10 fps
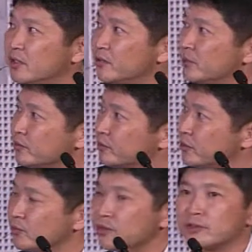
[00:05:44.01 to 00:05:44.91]

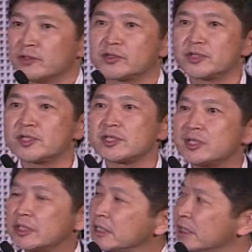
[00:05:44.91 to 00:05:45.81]
you will not
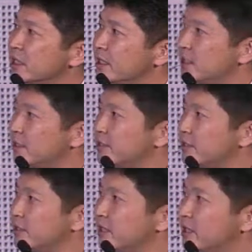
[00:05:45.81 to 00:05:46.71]
see
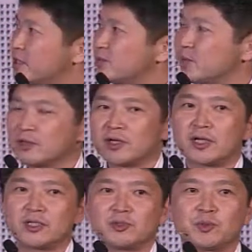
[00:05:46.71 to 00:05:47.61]
any anti-PEG
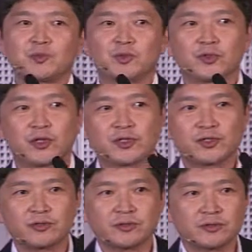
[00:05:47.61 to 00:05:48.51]
IgM
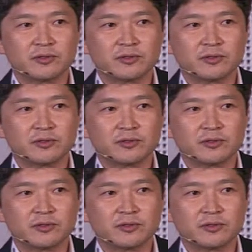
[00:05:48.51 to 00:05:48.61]
production.